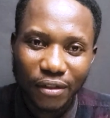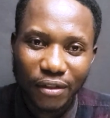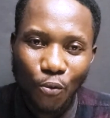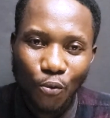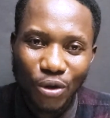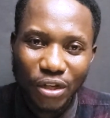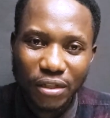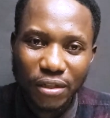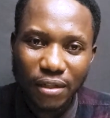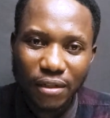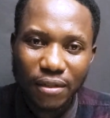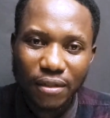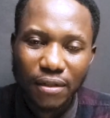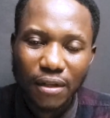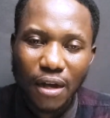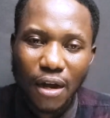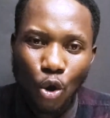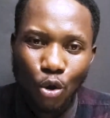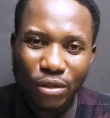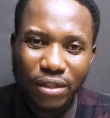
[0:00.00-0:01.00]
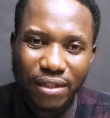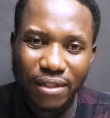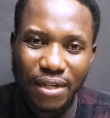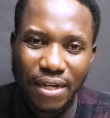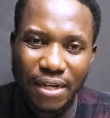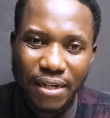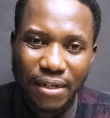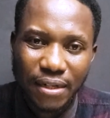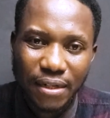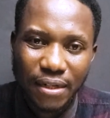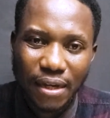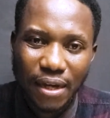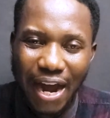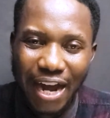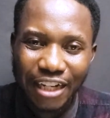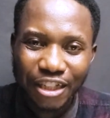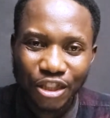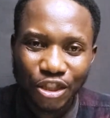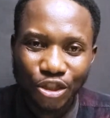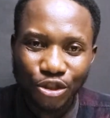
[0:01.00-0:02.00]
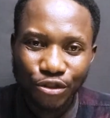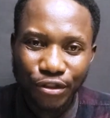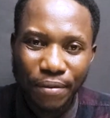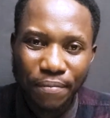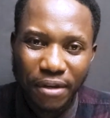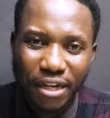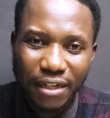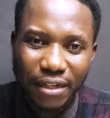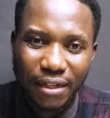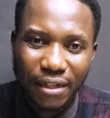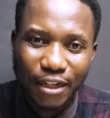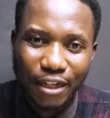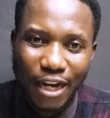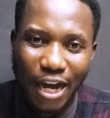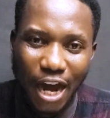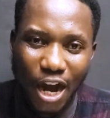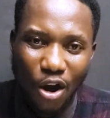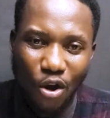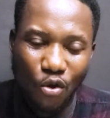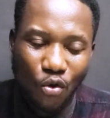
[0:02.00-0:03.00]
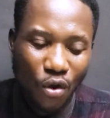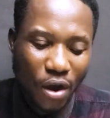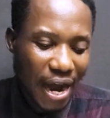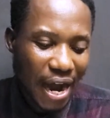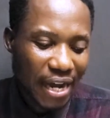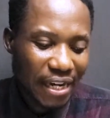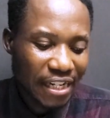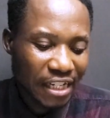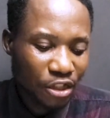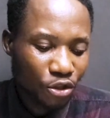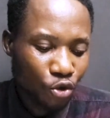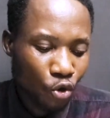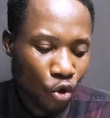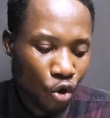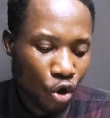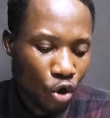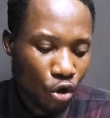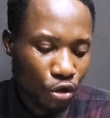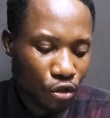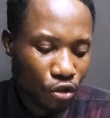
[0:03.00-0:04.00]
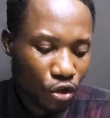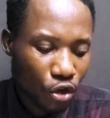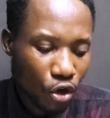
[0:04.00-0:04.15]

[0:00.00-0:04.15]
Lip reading: which is cutting and trimming. Now I need to cut